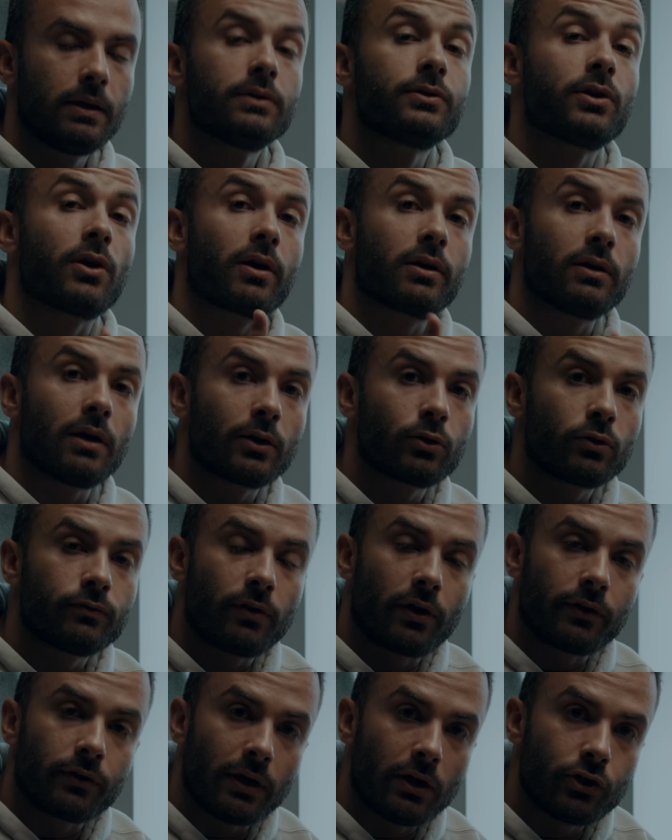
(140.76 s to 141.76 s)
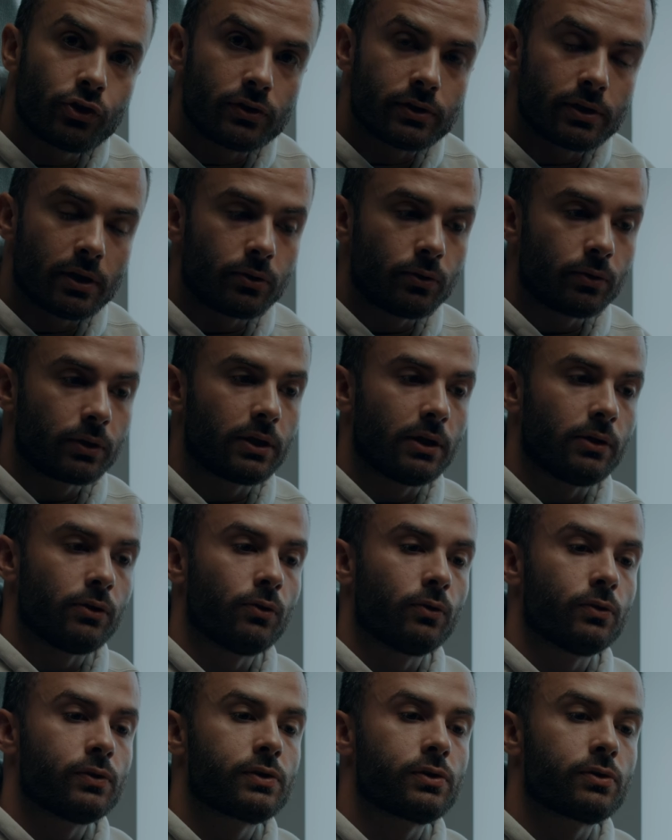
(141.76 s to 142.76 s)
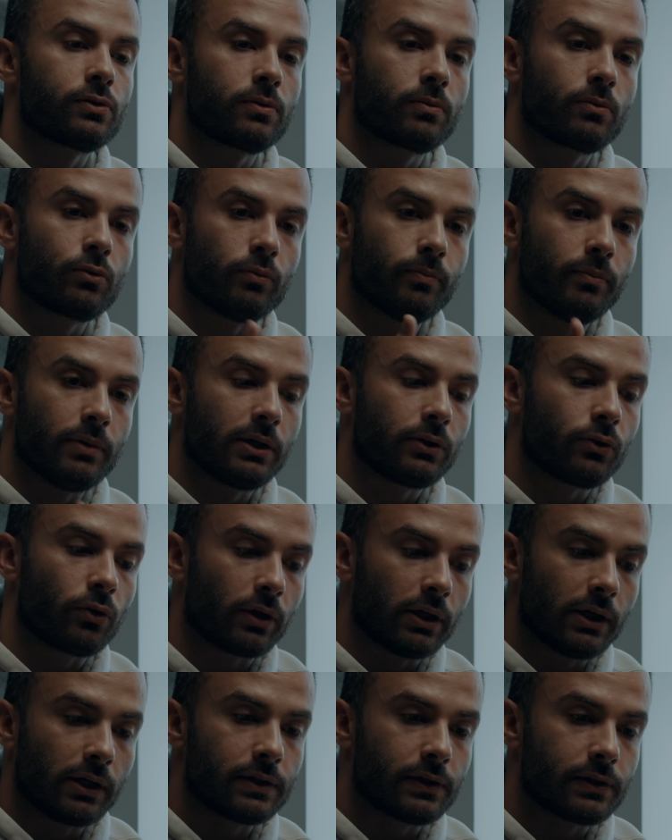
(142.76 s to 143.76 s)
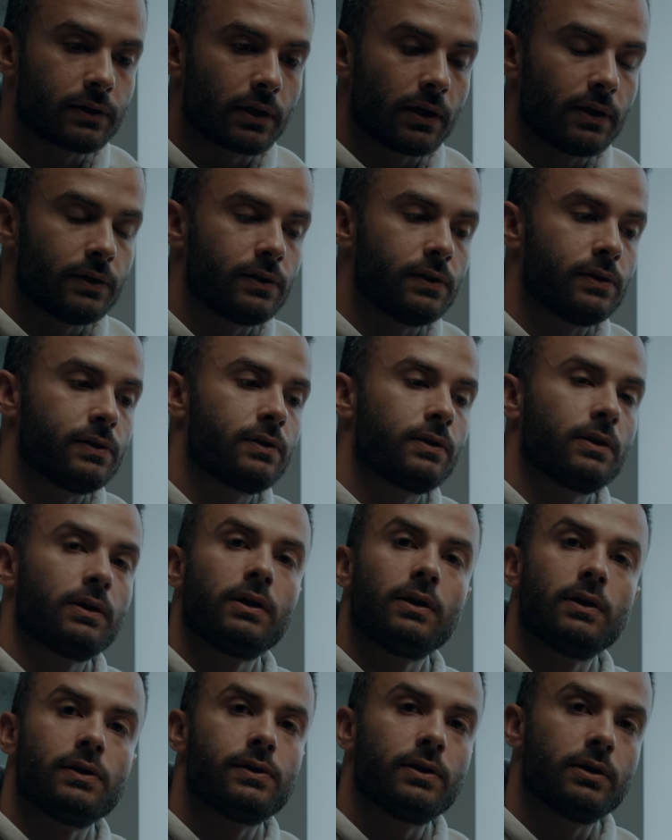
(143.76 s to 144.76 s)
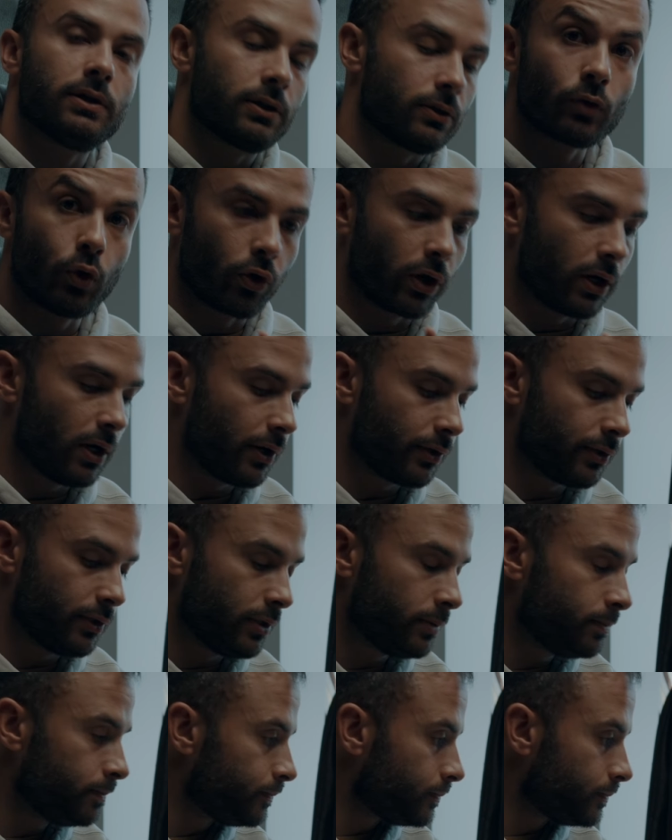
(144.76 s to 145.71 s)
There are a lot of variations that you can use to make your exercises easier or harder.